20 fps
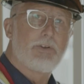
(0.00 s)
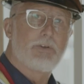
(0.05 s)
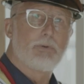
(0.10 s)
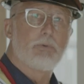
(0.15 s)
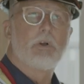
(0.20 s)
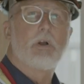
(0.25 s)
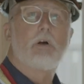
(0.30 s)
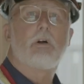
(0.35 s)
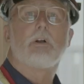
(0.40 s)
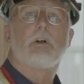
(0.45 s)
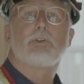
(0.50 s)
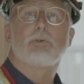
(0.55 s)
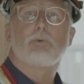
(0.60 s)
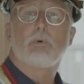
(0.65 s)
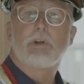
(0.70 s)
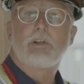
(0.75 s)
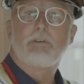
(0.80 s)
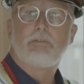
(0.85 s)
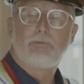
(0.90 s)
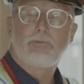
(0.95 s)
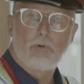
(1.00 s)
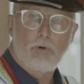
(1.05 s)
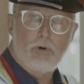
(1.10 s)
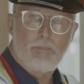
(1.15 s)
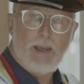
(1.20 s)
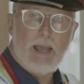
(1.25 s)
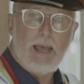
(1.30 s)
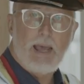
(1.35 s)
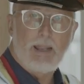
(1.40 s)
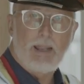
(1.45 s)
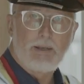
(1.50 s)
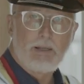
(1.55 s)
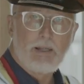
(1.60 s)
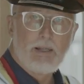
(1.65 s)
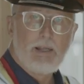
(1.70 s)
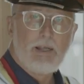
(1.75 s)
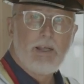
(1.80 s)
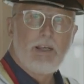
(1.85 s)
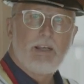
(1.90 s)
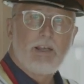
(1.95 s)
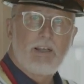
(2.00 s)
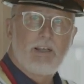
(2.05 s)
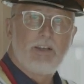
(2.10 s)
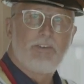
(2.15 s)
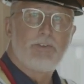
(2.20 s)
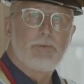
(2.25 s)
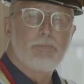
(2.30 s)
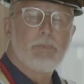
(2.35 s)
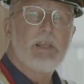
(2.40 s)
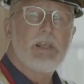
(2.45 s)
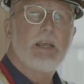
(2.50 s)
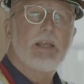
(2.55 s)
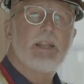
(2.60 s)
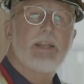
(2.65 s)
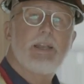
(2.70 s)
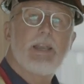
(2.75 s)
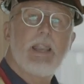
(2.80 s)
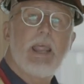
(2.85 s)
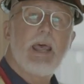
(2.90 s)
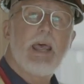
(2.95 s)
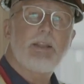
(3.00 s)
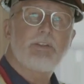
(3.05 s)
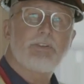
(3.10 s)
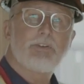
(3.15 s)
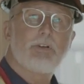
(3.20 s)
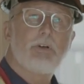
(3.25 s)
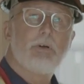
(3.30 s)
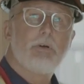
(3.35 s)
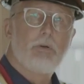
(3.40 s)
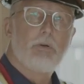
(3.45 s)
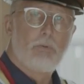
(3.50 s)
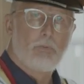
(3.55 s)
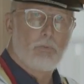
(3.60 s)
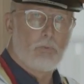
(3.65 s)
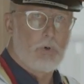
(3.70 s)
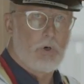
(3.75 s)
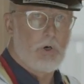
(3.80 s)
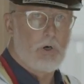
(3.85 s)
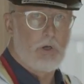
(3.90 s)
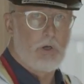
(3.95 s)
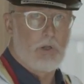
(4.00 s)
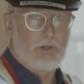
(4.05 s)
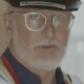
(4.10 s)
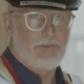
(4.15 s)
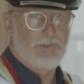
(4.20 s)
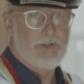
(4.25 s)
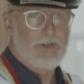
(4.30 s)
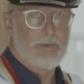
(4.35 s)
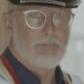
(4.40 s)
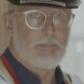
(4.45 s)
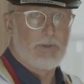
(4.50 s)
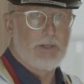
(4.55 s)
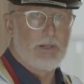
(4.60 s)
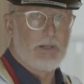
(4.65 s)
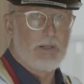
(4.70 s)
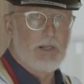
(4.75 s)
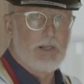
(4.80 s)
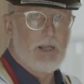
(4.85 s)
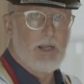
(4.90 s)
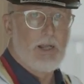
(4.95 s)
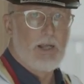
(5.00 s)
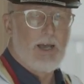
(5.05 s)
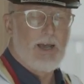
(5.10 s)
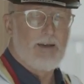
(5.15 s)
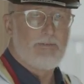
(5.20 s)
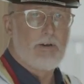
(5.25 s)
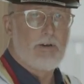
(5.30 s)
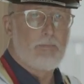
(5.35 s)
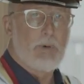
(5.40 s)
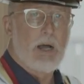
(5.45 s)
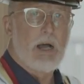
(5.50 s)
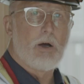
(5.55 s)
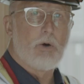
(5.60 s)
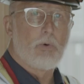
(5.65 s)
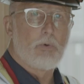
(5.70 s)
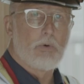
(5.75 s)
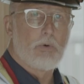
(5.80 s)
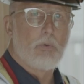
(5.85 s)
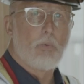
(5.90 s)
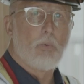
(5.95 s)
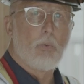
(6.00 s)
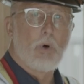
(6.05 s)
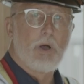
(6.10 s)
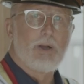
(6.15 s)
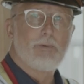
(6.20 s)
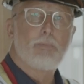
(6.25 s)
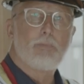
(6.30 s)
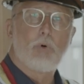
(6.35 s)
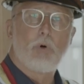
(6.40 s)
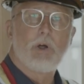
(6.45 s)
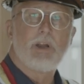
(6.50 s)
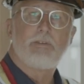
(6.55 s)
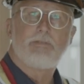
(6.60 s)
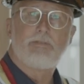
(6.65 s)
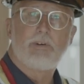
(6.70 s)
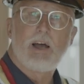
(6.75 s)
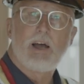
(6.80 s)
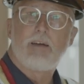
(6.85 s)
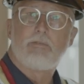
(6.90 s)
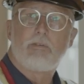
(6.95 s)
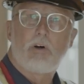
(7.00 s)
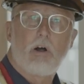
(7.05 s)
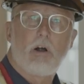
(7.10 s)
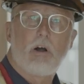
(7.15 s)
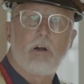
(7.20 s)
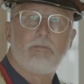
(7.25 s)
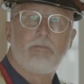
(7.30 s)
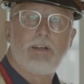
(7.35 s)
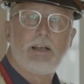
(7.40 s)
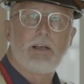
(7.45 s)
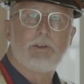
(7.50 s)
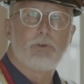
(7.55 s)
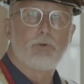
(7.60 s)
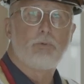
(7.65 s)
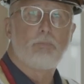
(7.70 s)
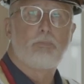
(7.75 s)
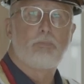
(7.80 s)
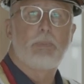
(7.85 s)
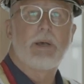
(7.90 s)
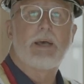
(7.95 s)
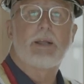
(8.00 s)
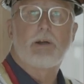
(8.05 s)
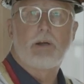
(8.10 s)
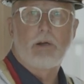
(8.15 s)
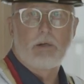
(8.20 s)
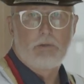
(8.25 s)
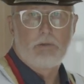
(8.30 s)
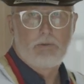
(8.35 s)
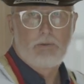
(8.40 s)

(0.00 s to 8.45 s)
to an R24 bat gives me a net wall assembly of about 1.5 R value better.